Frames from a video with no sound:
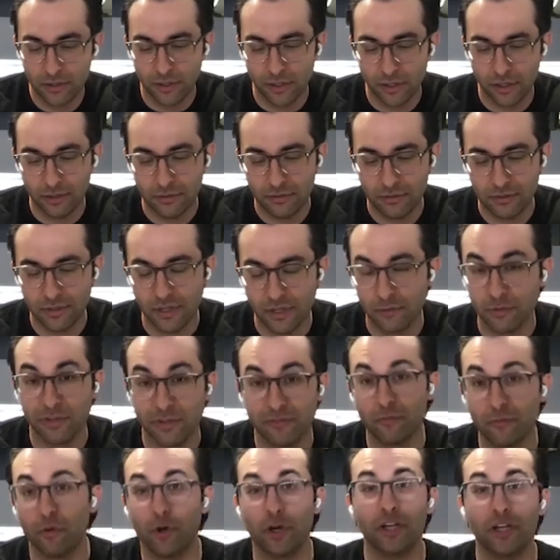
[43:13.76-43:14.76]
they'll
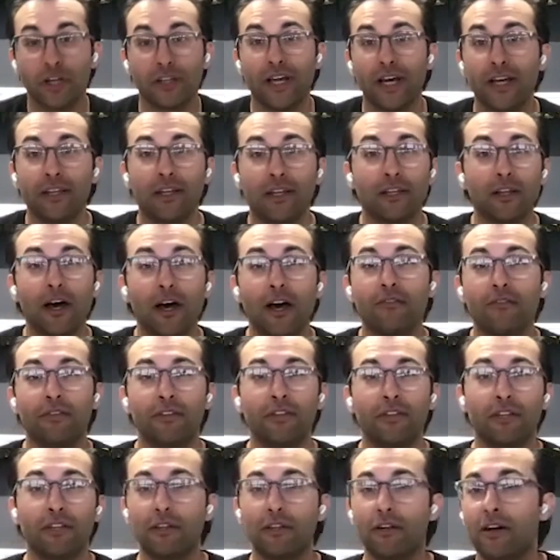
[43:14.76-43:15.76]
never work a day in their life,
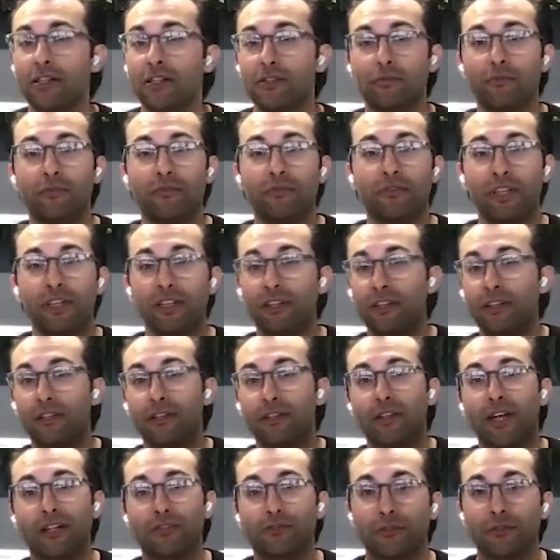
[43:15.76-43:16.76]
and the clients will feel it,
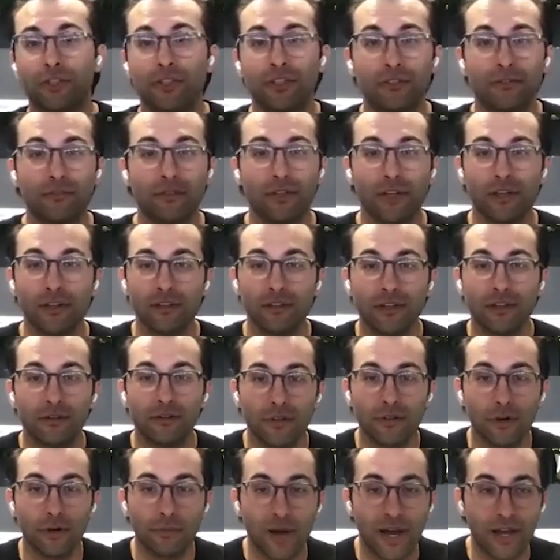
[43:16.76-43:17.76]
and naturally,
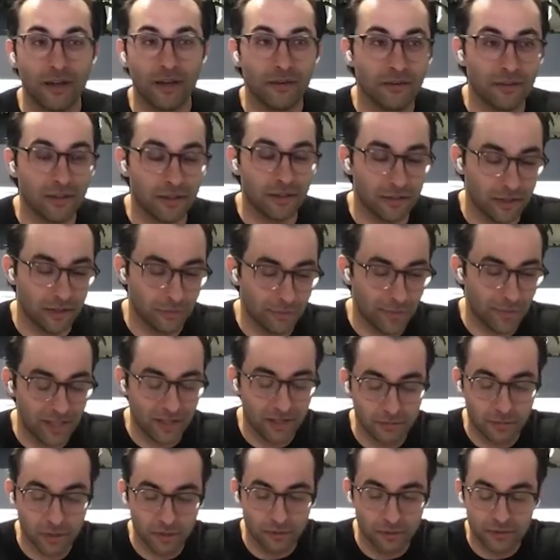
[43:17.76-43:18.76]
they'll pay
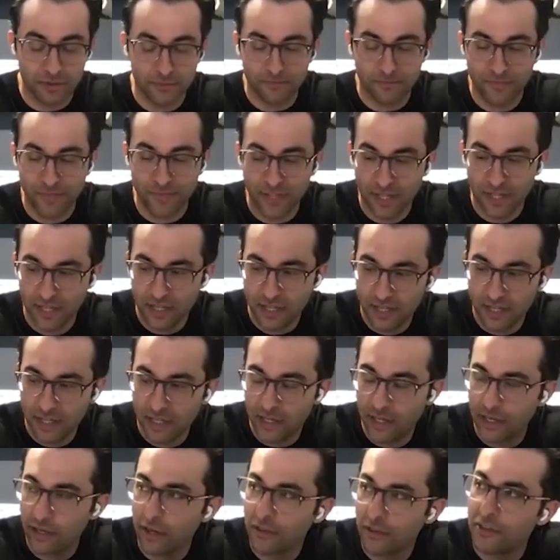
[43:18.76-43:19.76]
their bills.
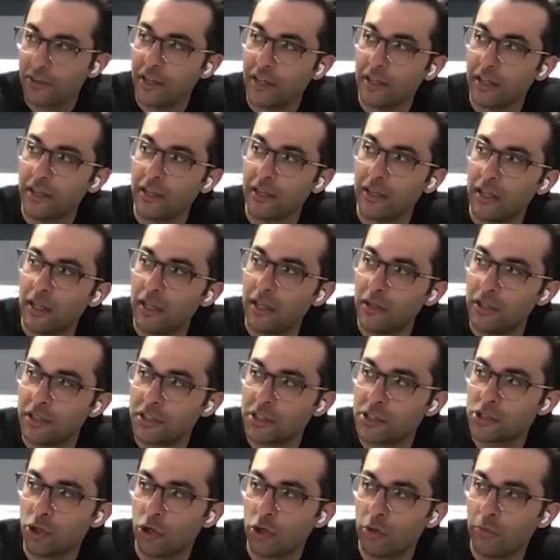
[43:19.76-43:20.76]
And I think
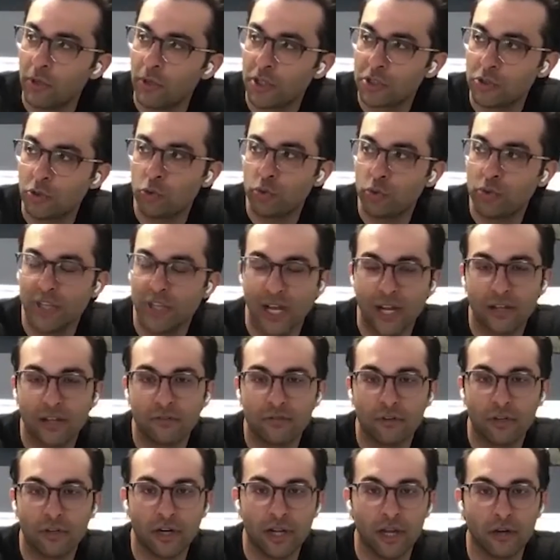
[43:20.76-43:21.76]
there's so much good
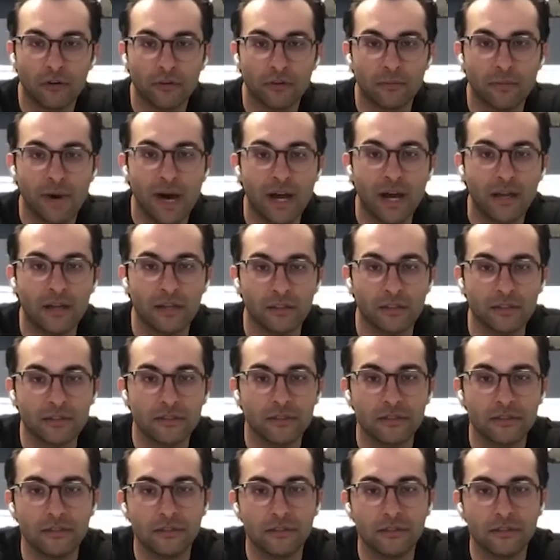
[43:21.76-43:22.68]
talent right now in the market